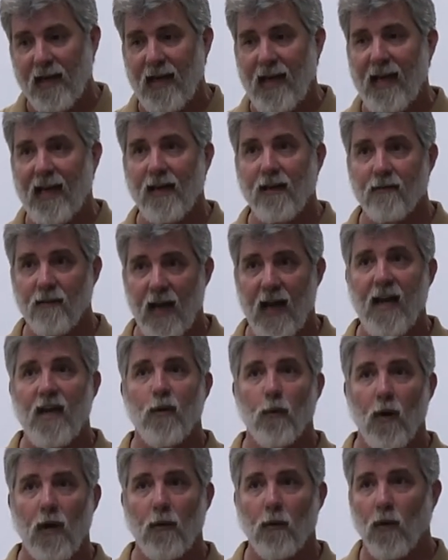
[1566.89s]
can
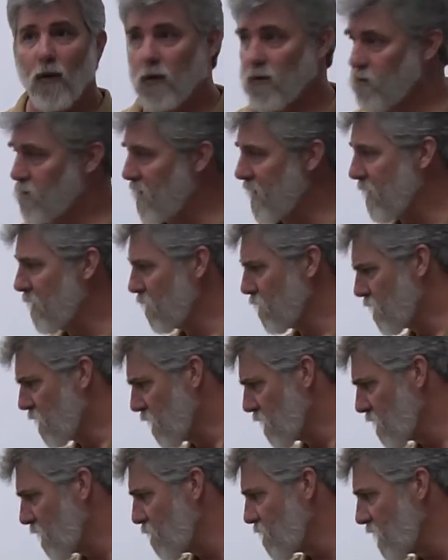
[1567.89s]
evaluate one of those
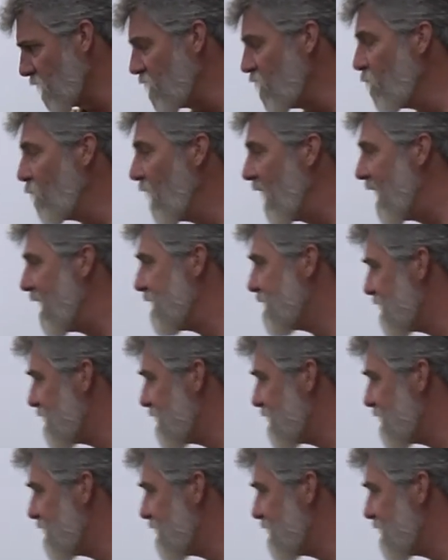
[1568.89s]
ecosystems. And you may